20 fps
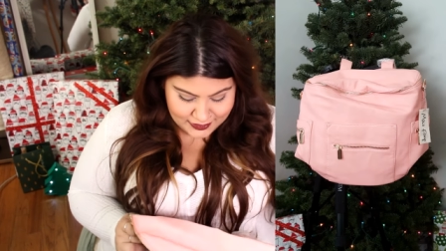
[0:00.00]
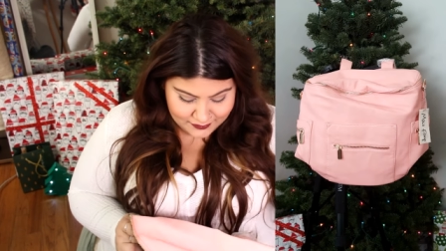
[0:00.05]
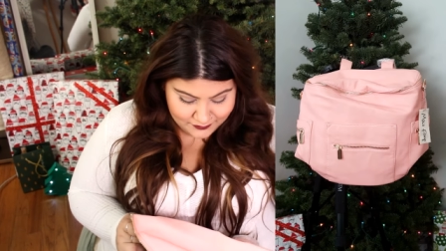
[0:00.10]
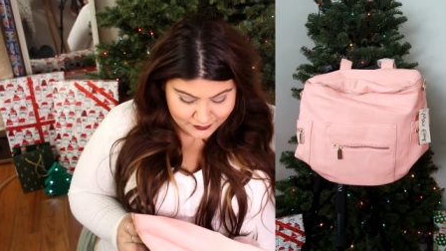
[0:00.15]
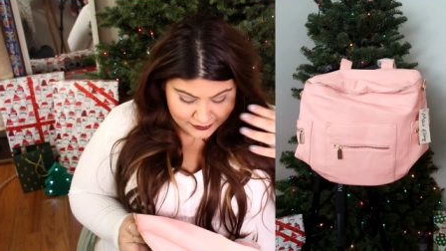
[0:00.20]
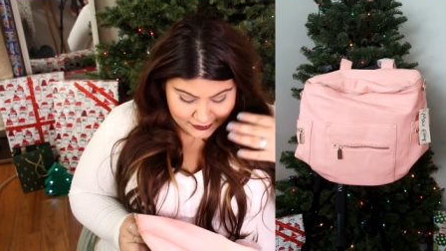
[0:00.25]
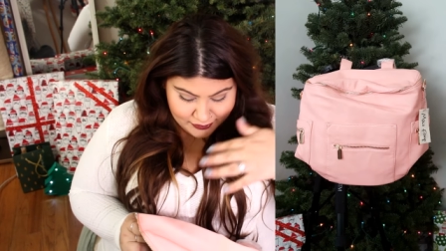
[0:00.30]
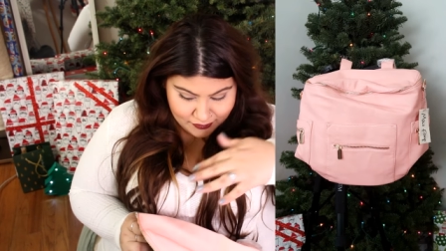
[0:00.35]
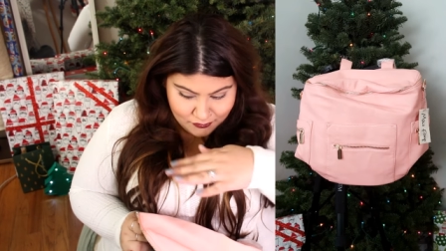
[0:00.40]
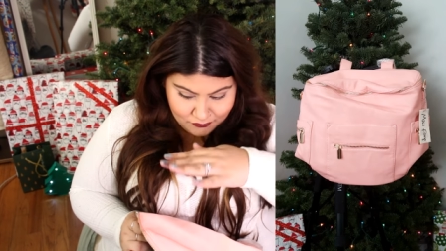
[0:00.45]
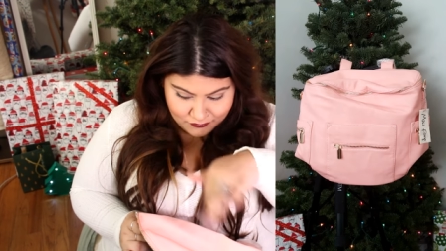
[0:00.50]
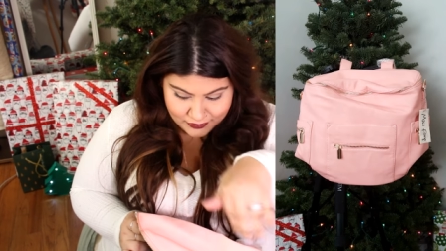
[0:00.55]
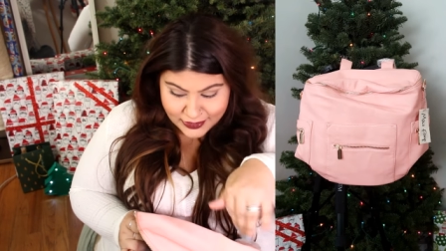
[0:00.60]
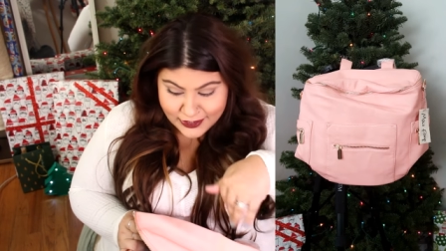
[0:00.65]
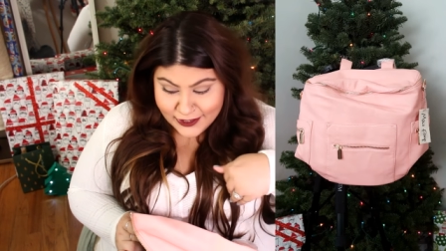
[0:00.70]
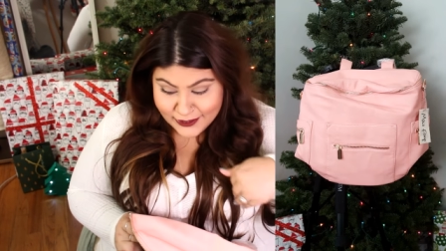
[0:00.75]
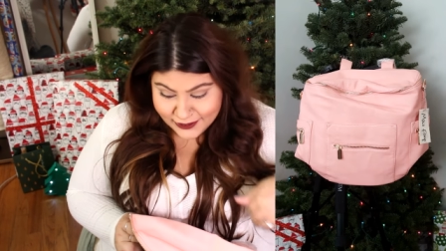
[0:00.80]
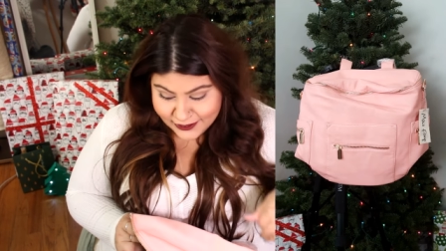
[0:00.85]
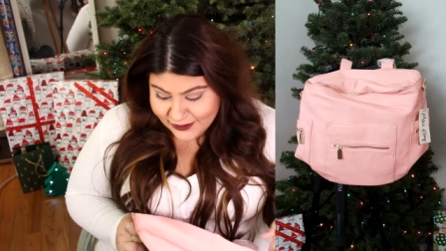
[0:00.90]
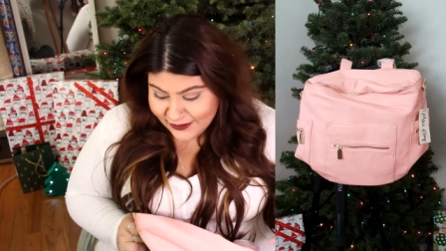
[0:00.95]
down below
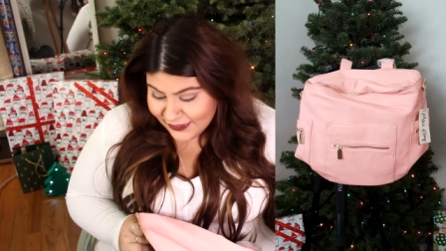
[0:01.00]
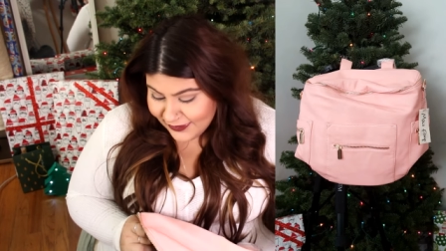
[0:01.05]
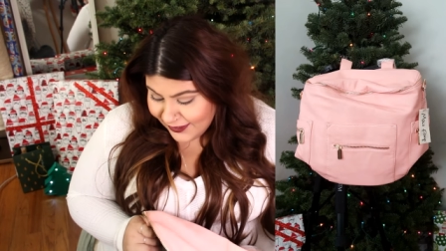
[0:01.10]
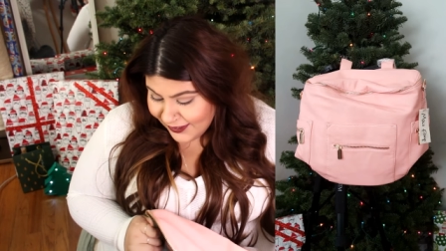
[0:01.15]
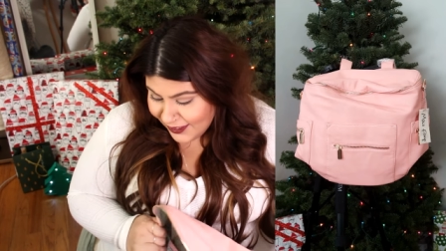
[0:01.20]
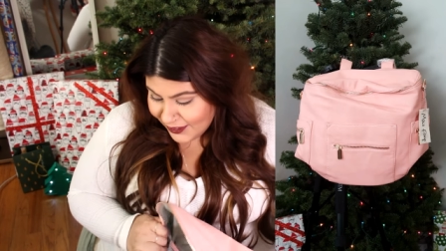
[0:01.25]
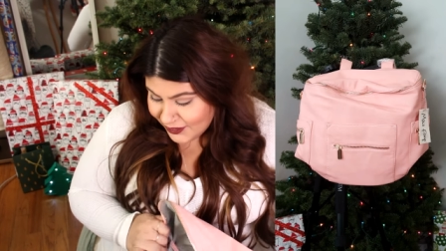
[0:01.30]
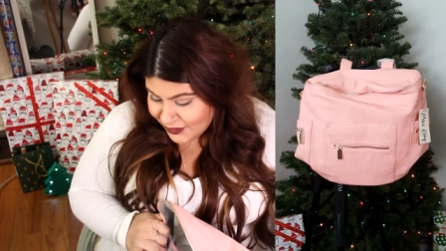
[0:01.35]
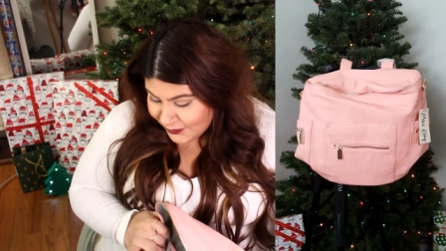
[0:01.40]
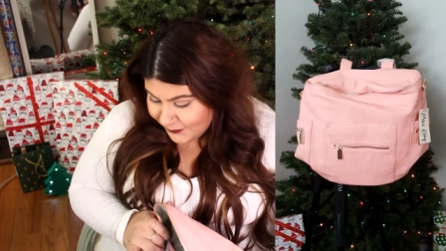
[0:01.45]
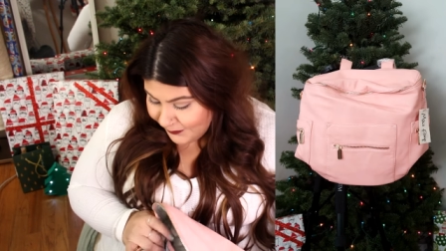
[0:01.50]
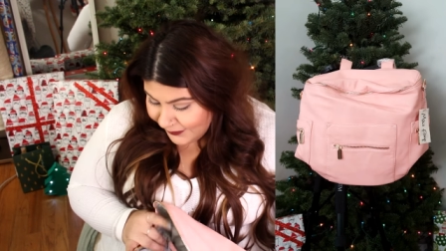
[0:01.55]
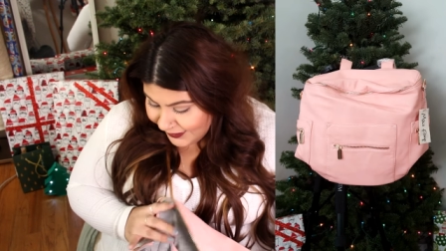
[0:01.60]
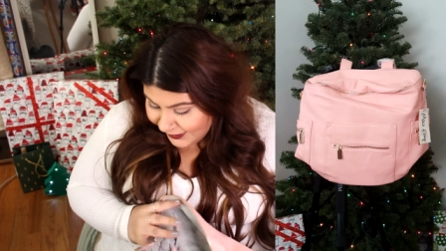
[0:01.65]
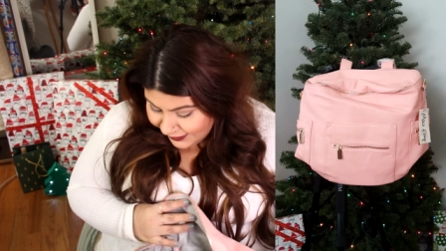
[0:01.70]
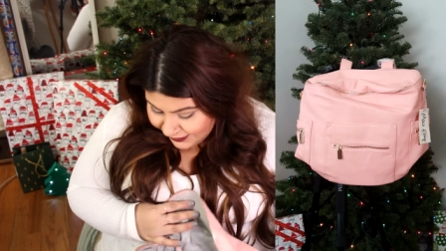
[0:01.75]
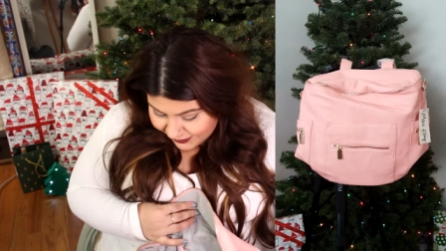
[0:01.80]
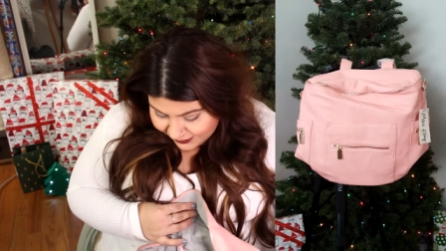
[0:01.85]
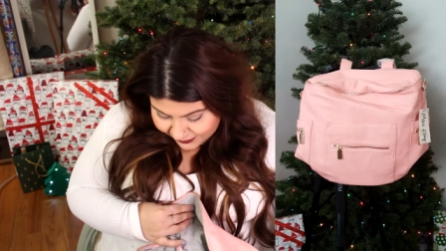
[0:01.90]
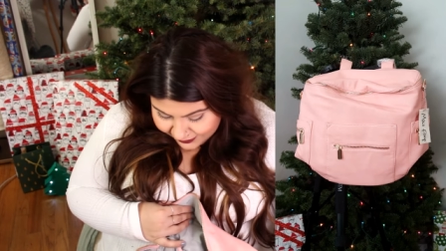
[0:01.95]
what color you think I should
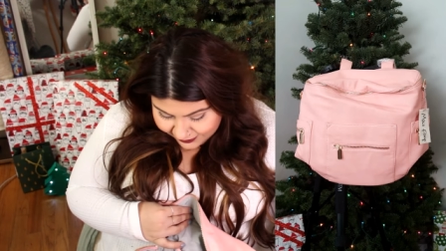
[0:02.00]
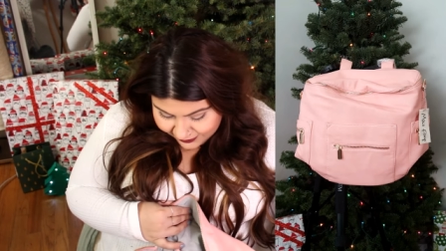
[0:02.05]
pick.